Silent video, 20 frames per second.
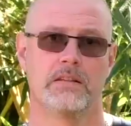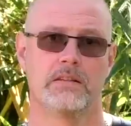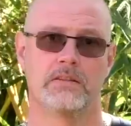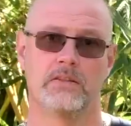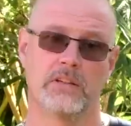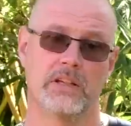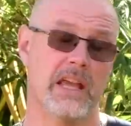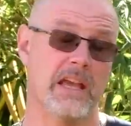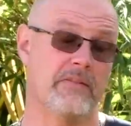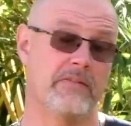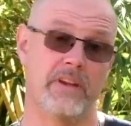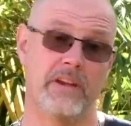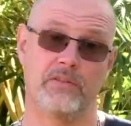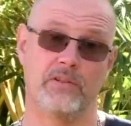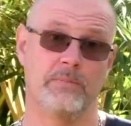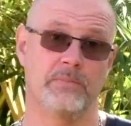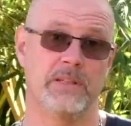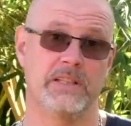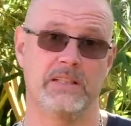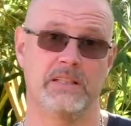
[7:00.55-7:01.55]
So yeah,
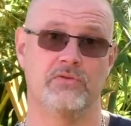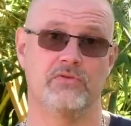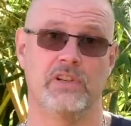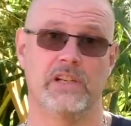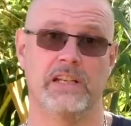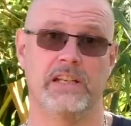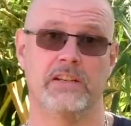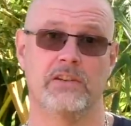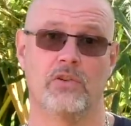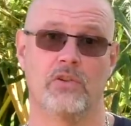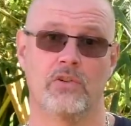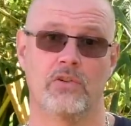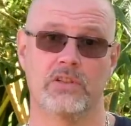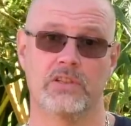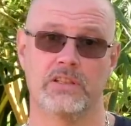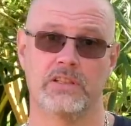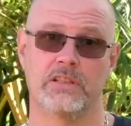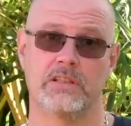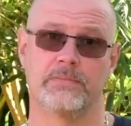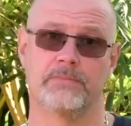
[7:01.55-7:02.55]
very busy really in
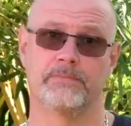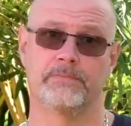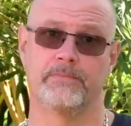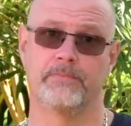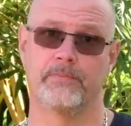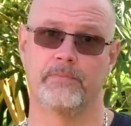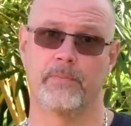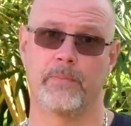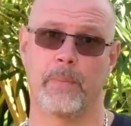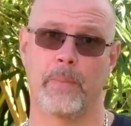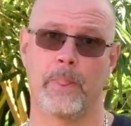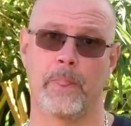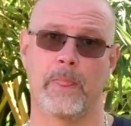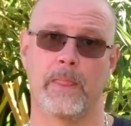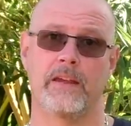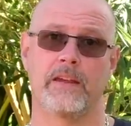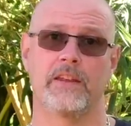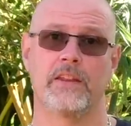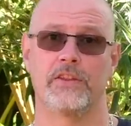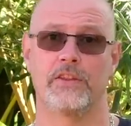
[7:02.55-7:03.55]
August.
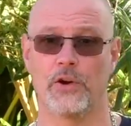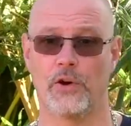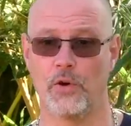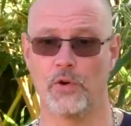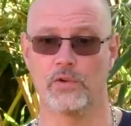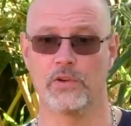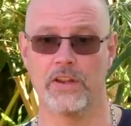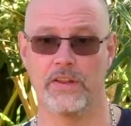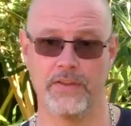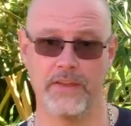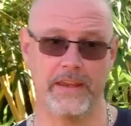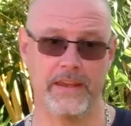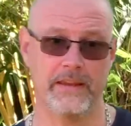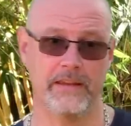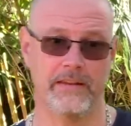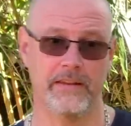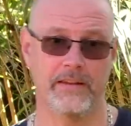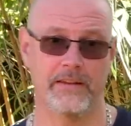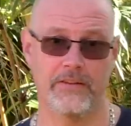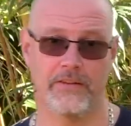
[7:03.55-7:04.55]
The only
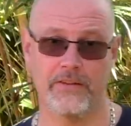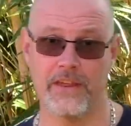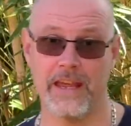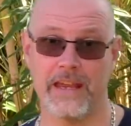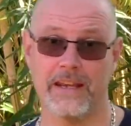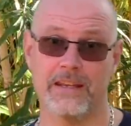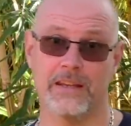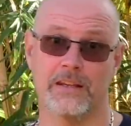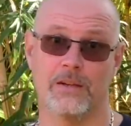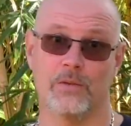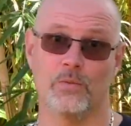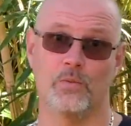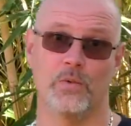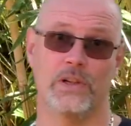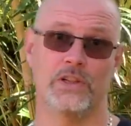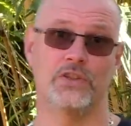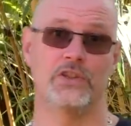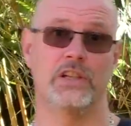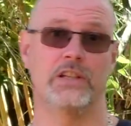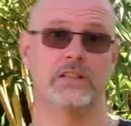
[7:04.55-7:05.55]
thing then
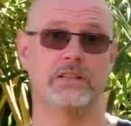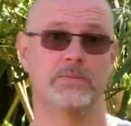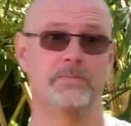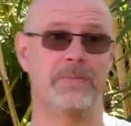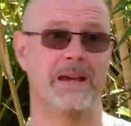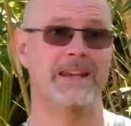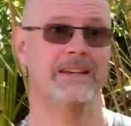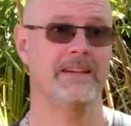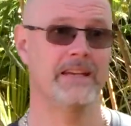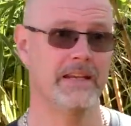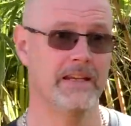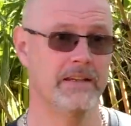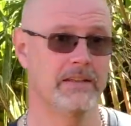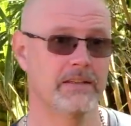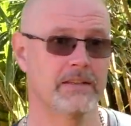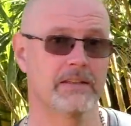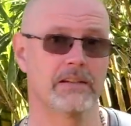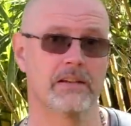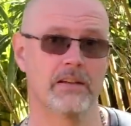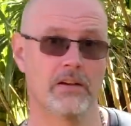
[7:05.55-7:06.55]
which is pending
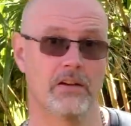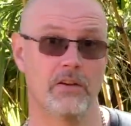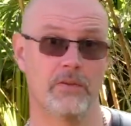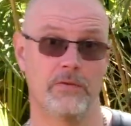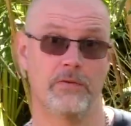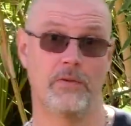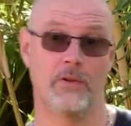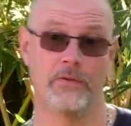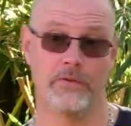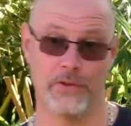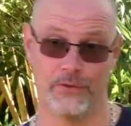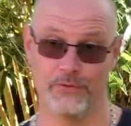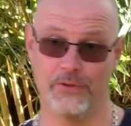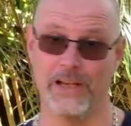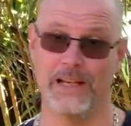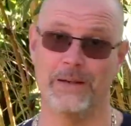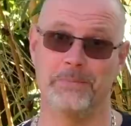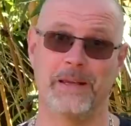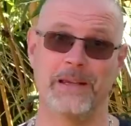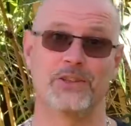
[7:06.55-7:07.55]
of the
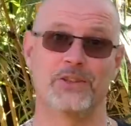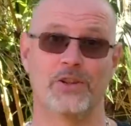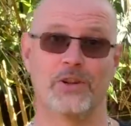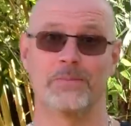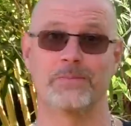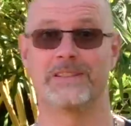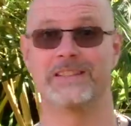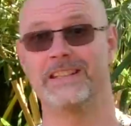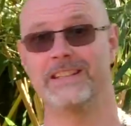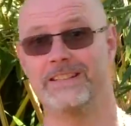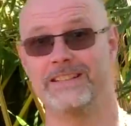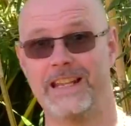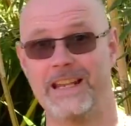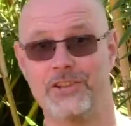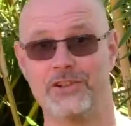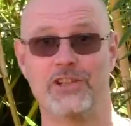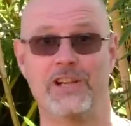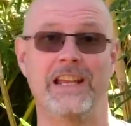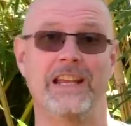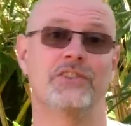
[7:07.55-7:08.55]
really big jobs is the
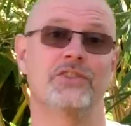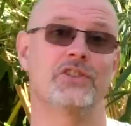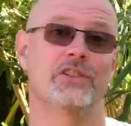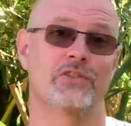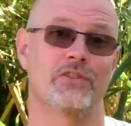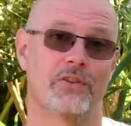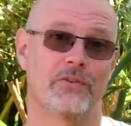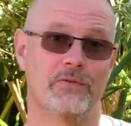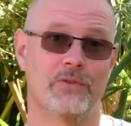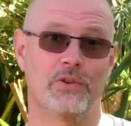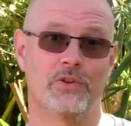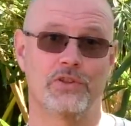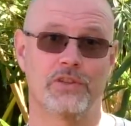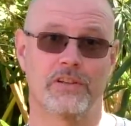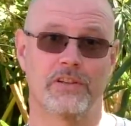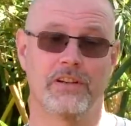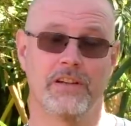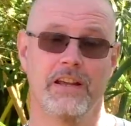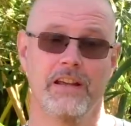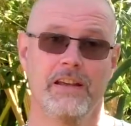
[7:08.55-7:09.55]
actual engine
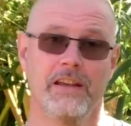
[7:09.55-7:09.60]
conversion.